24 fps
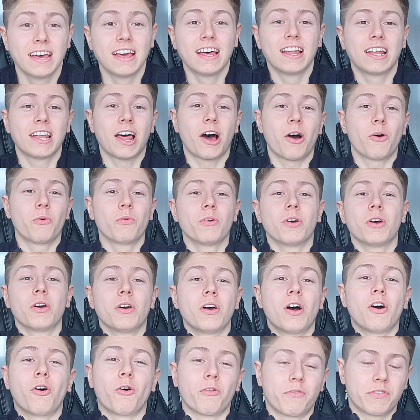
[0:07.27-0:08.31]
Now
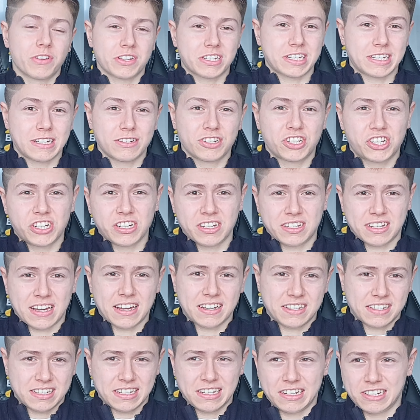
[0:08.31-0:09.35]
obviously
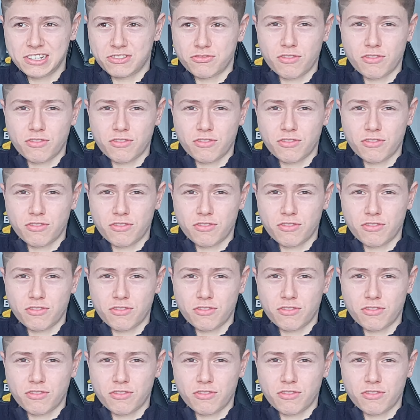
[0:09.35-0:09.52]
GCSEs,